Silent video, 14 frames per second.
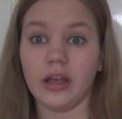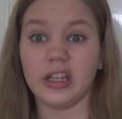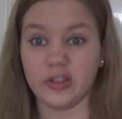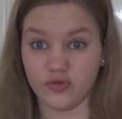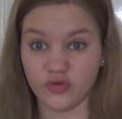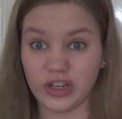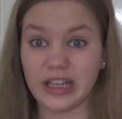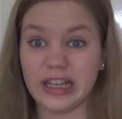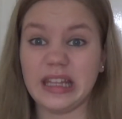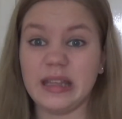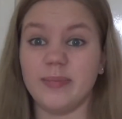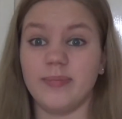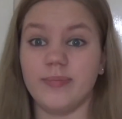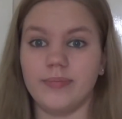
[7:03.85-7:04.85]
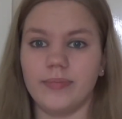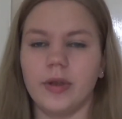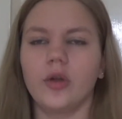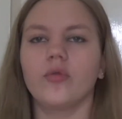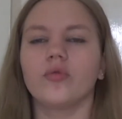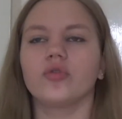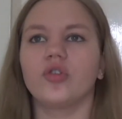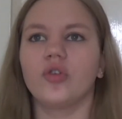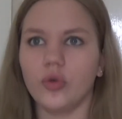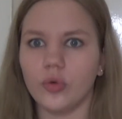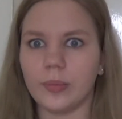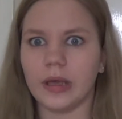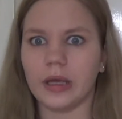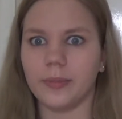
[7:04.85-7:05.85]
it's really not
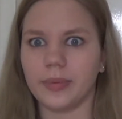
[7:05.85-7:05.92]
too big